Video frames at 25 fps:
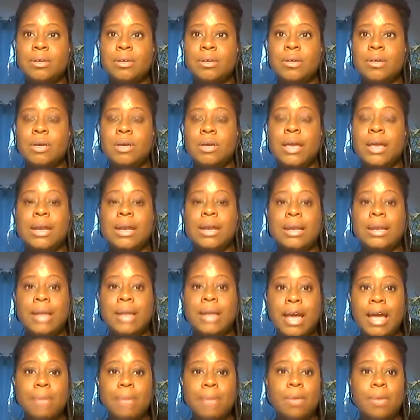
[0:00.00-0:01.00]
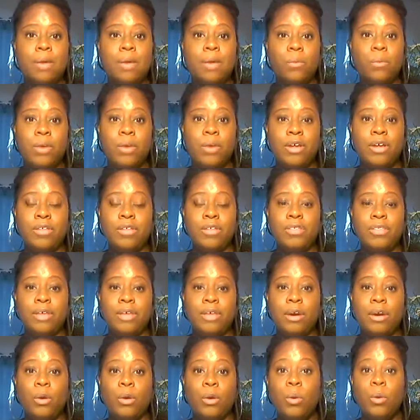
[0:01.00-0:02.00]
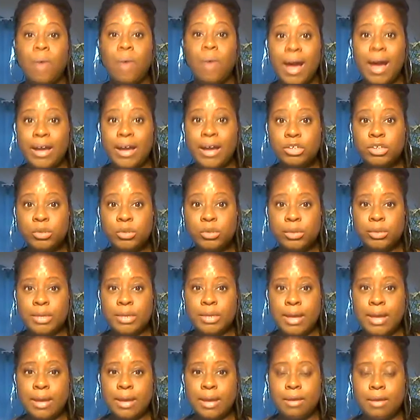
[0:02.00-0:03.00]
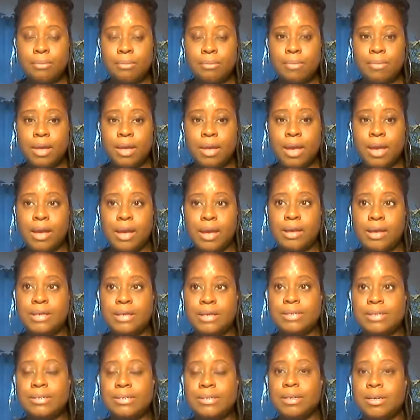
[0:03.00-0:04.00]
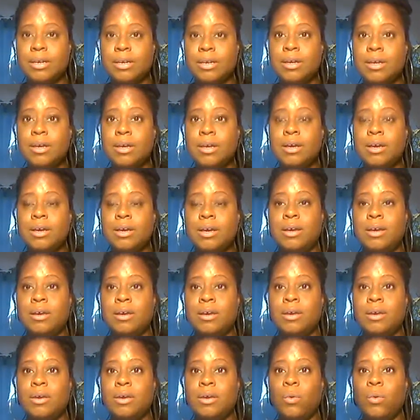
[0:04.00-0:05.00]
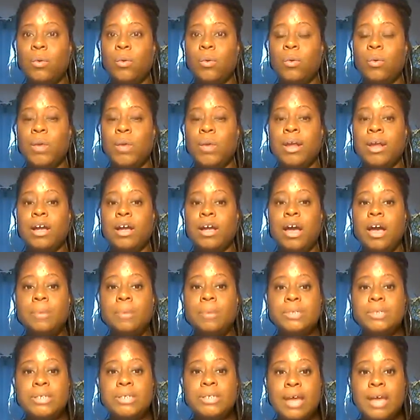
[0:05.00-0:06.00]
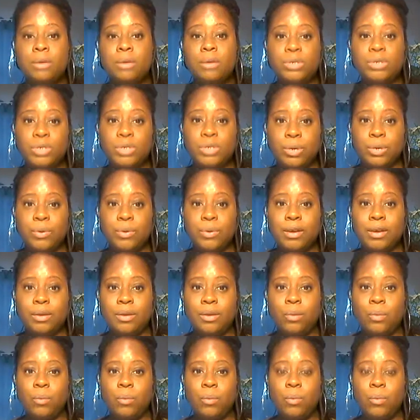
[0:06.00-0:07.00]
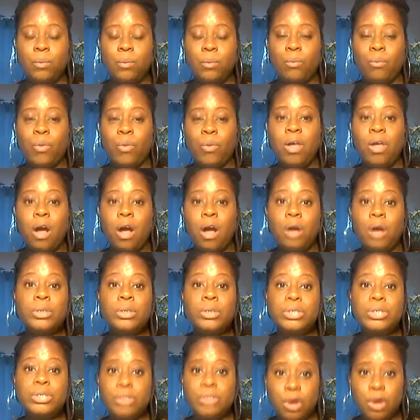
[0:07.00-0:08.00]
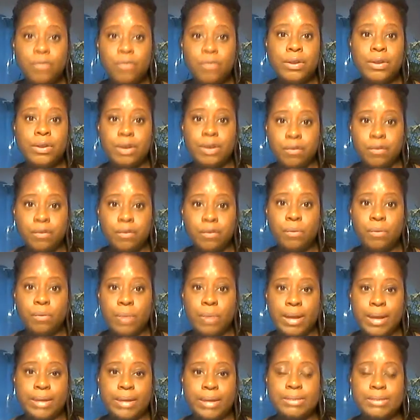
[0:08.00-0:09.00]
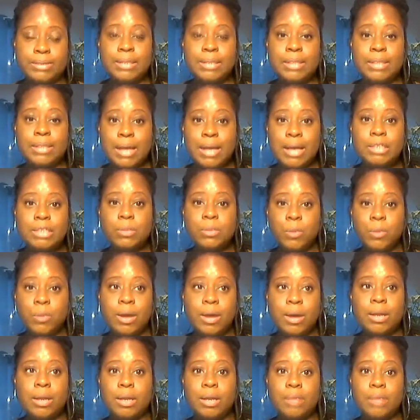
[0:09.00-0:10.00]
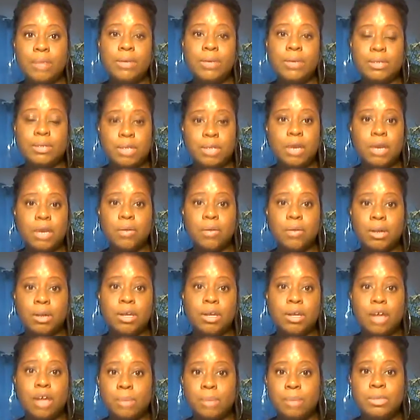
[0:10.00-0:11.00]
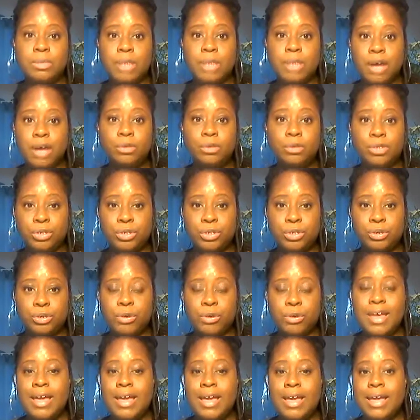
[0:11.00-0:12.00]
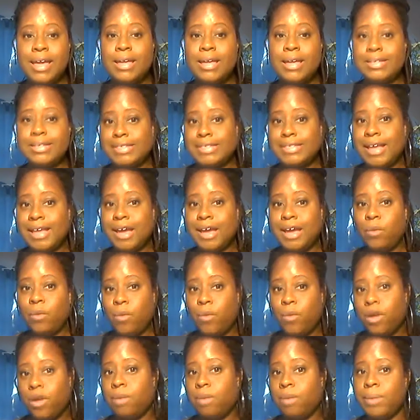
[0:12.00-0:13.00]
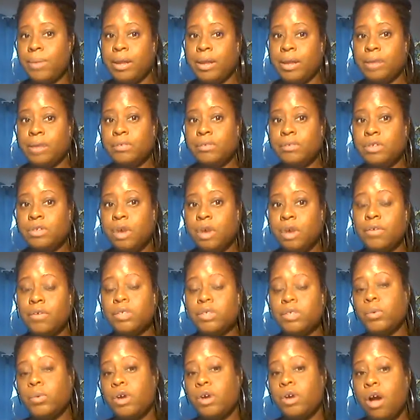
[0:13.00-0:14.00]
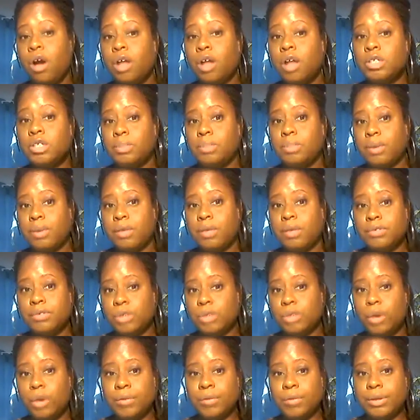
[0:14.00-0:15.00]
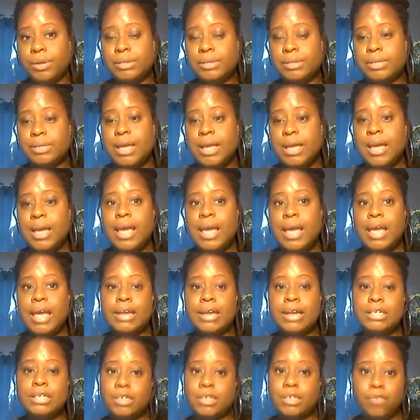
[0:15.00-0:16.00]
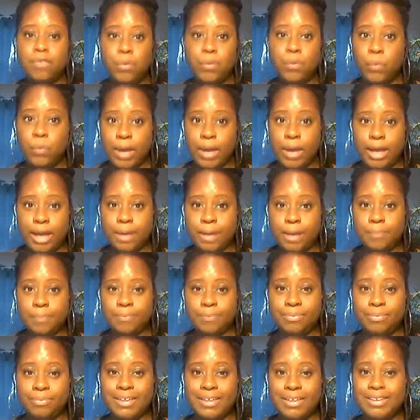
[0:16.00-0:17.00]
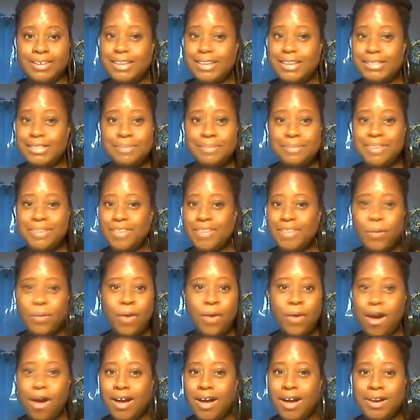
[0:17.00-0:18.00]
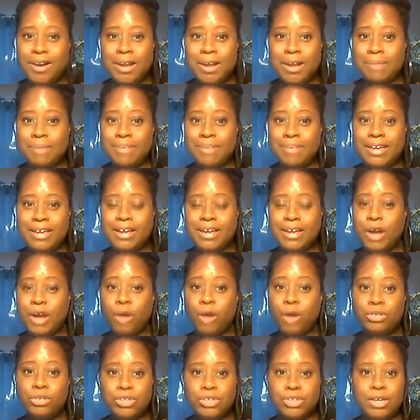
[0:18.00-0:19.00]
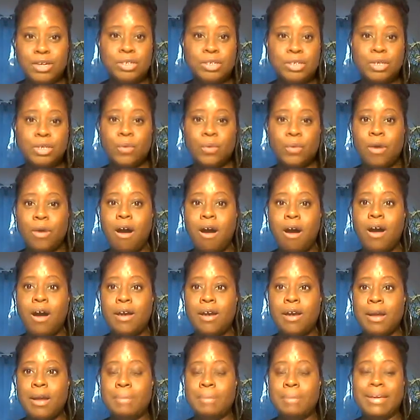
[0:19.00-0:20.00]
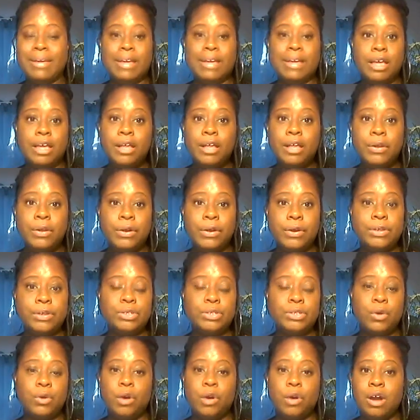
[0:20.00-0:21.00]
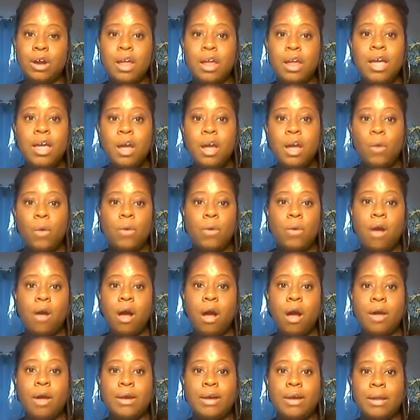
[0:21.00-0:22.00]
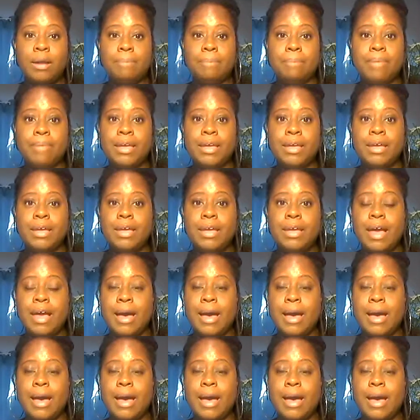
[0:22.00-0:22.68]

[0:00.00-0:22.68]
in alignment with who I truly am. And when it comes down to it, we all serve in different ways. And that's what living sacredly comes down to, is that we are being of service. We're called to be of service in a different way. doesn't mean that we're all going to be coaches, or we're all going to be healers, or we're all going to be